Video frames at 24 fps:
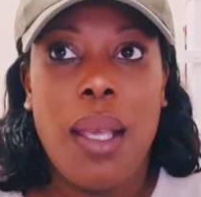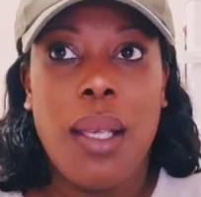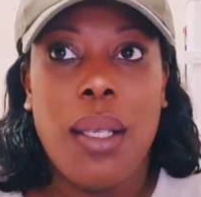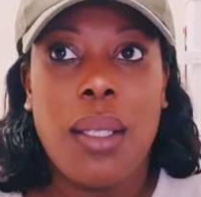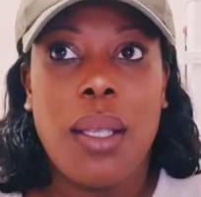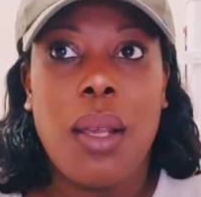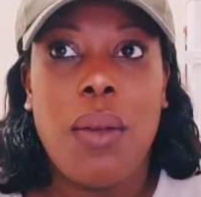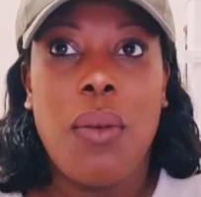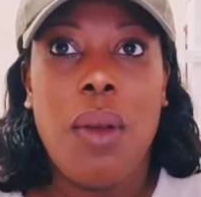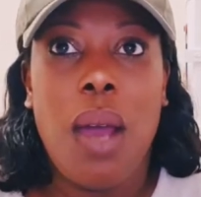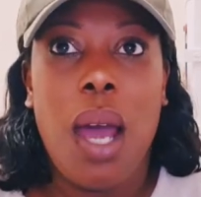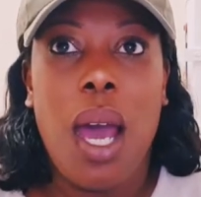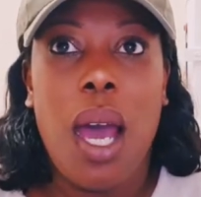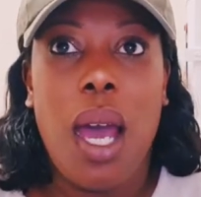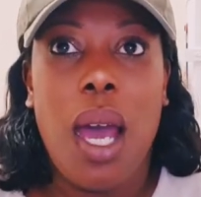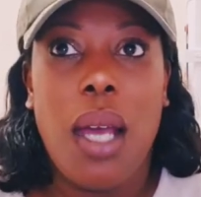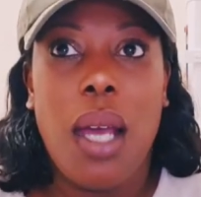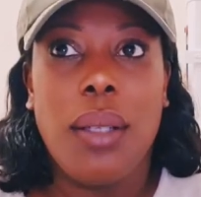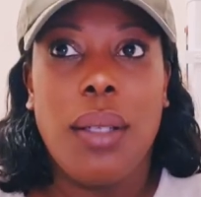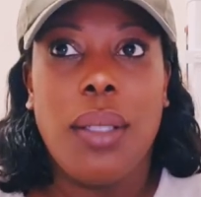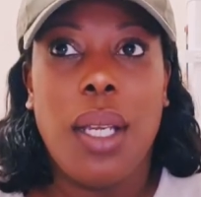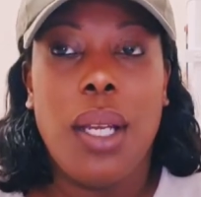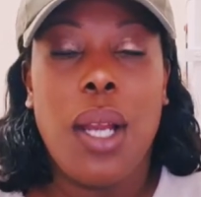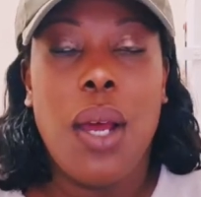So,
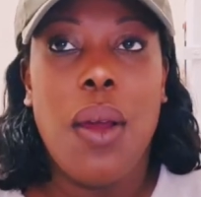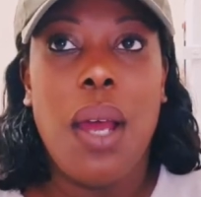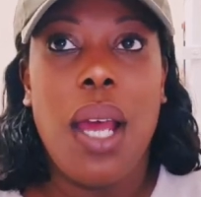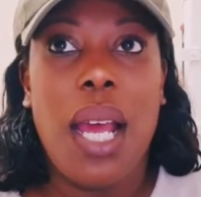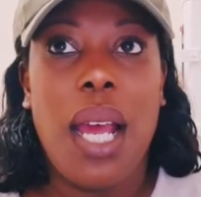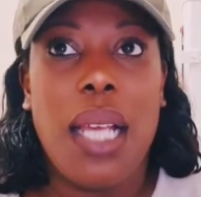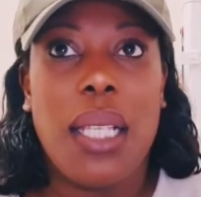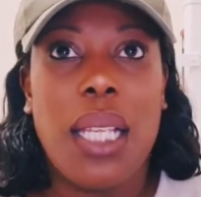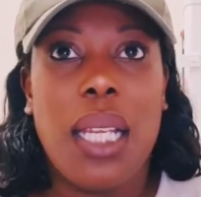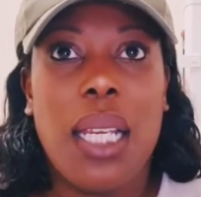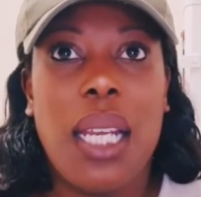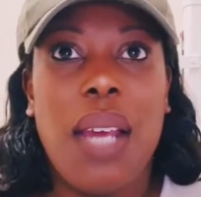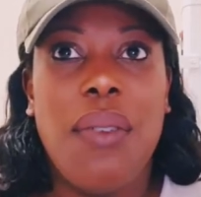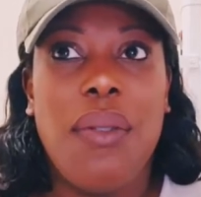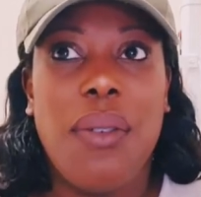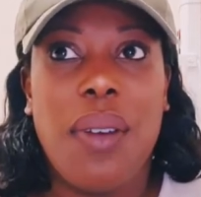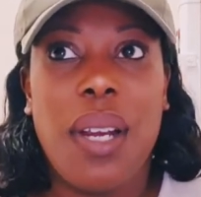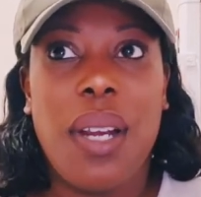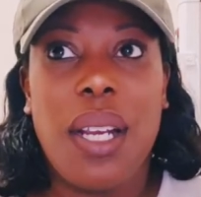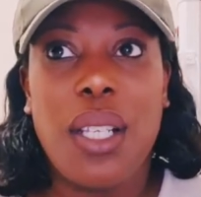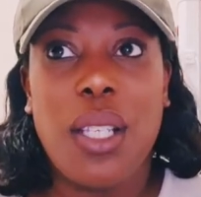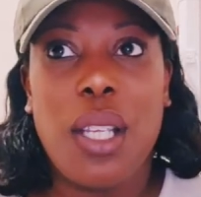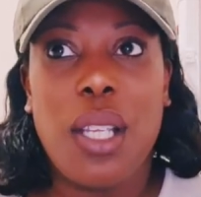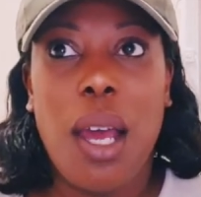you know, as another
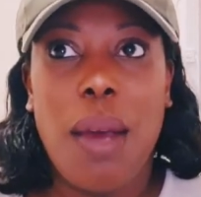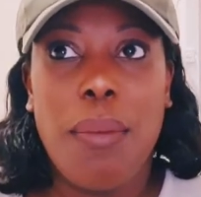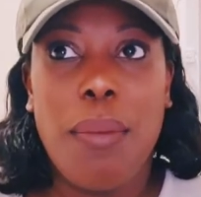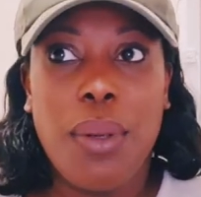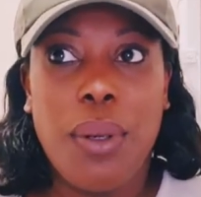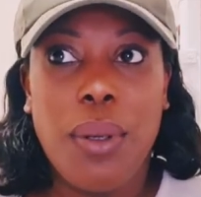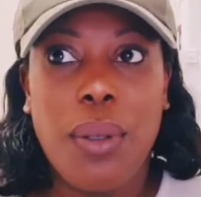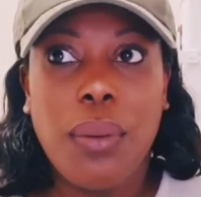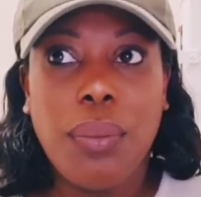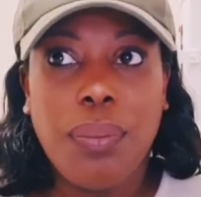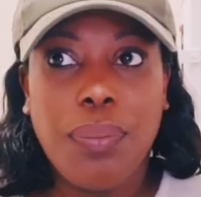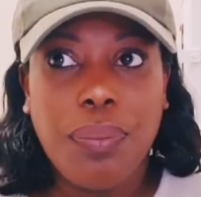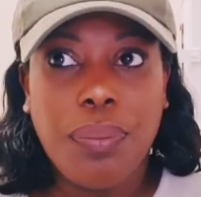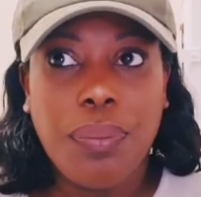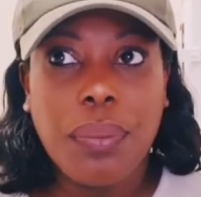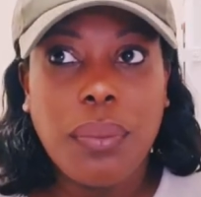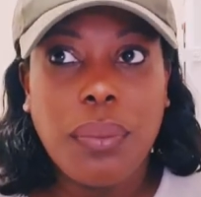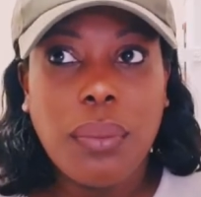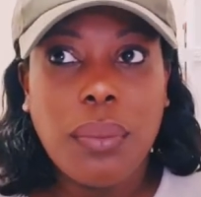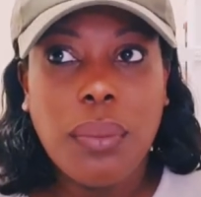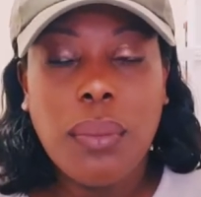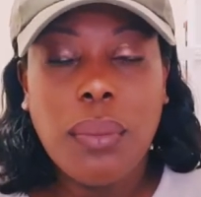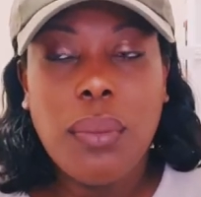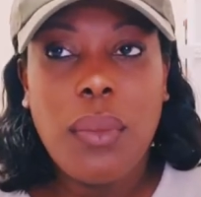example,
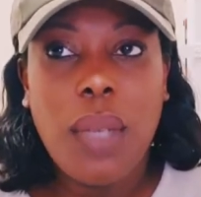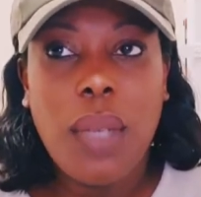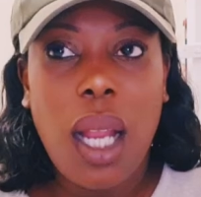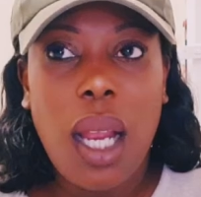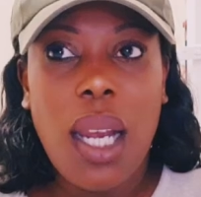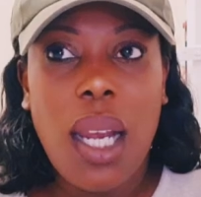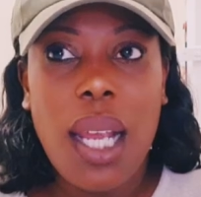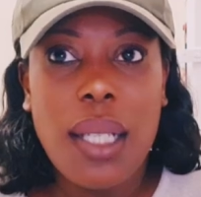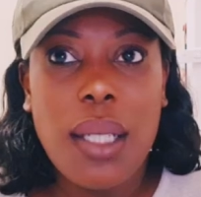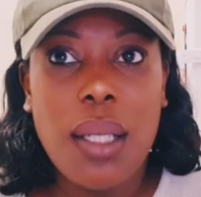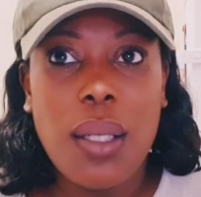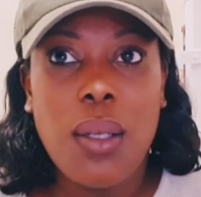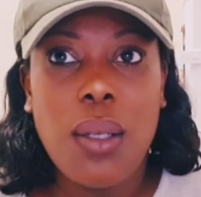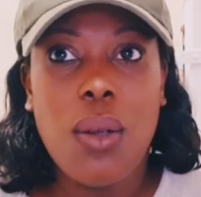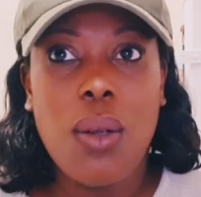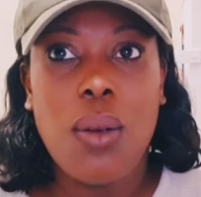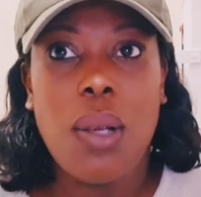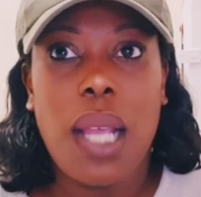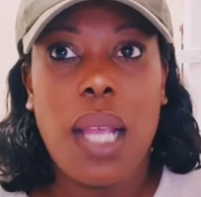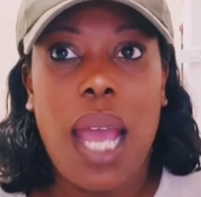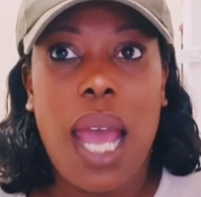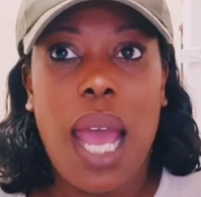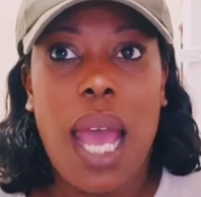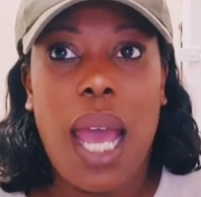let's
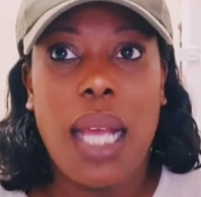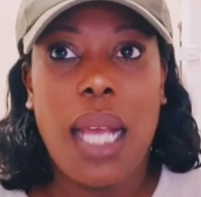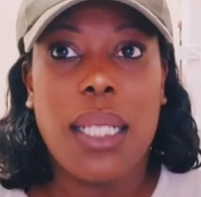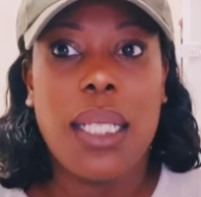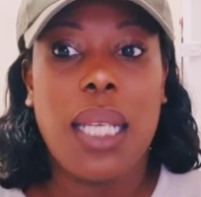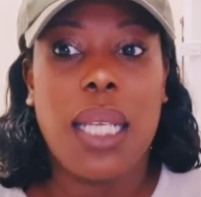look at